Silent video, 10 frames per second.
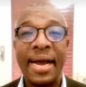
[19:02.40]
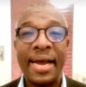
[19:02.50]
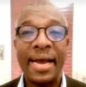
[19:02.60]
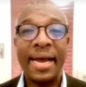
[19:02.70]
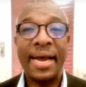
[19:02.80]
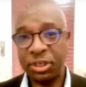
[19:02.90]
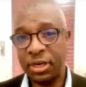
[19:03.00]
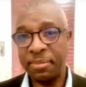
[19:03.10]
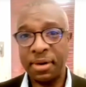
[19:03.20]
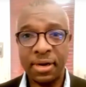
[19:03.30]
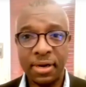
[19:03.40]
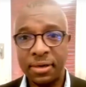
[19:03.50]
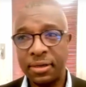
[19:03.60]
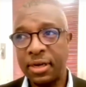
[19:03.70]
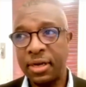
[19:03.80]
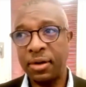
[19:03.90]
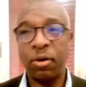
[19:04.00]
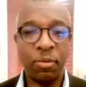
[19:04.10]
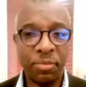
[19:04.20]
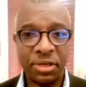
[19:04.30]
Mashaba uh,
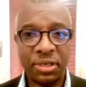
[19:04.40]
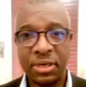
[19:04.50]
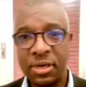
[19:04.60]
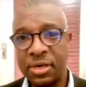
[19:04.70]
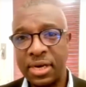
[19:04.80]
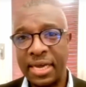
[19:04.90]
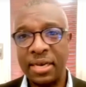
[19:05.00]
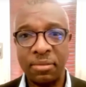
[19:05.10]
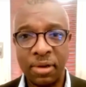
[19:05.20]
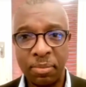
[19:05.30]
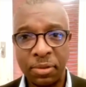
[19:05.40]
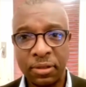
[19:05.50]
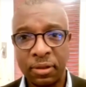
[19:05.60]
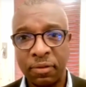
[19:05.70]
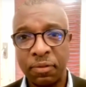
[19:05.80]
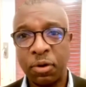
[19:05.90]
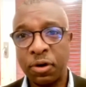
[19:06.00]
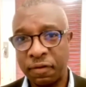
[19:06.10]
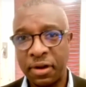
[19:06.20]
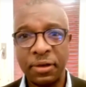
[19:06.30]
Holomisa, uh, and uh, Pieter
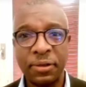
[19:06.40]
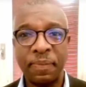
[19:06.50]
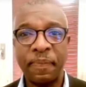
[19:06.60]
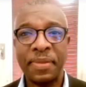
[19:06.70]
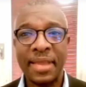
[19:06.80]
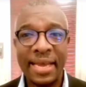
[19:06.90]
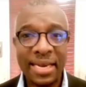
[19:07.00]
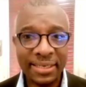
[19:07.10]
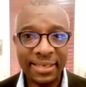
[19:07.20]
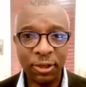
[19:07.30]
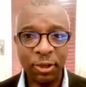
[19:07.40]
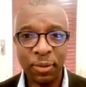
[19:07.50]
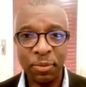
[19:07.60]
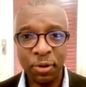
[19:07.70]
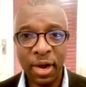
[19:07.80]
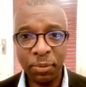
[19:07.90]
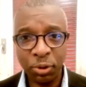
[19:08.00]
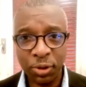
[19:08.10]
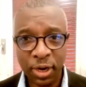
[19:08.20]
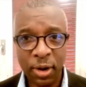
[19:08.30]
Groenewald. And I said to them, you know, up
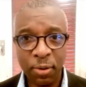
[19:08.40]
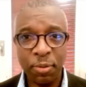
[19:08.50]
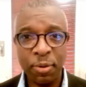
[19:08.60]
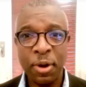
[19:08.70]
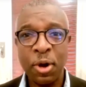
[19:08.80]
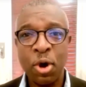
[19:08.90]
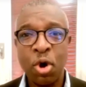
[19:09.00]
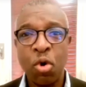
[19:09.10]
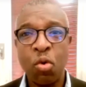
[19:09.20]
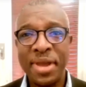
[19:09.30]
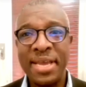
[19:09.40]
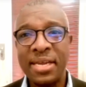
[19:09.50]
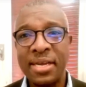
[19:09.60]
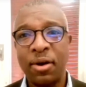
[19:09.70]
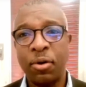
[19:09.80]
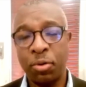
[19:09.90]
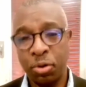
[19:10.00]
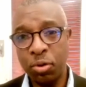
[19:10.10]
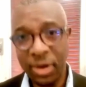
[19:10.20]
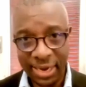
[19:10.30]
to now, we,
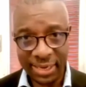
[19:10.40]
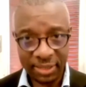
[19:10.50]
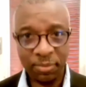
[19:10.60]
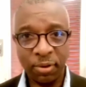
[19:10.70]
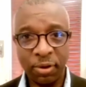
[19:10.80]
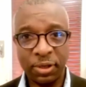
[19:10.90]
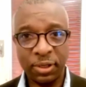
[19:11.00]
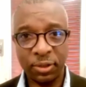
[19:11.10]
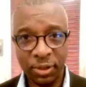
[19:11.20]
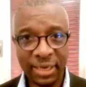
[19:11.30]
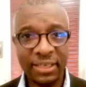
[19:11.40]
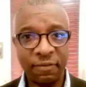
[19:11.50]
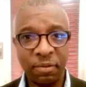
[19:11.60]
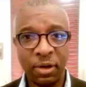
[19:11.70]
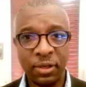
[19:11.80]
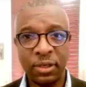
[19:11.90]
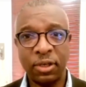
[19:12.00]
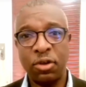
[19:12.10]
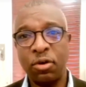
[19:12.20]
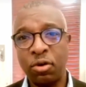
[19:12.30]
you guys in politics, in active politics,
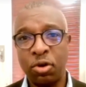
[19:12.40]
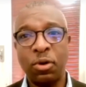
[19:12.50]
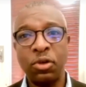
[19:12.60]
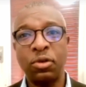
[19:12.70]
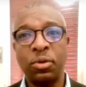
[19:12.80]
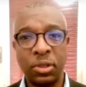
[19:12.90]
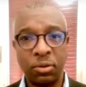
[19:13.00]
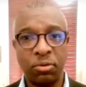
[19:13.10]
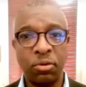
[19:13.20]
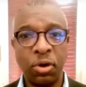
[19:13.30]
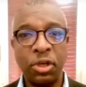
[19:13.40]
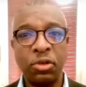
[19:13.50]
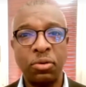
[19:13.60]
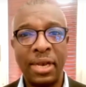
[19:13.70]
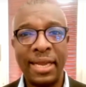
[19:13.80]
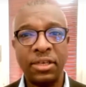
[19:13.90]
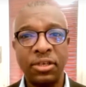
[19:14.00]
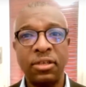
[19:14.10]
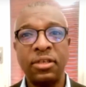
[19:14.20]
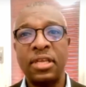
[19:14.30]
you, you want to, to go into
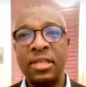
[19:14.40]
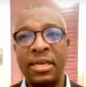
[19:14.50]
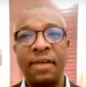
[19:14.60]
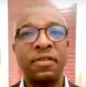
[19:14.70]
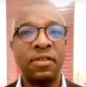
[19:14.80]
elections and then after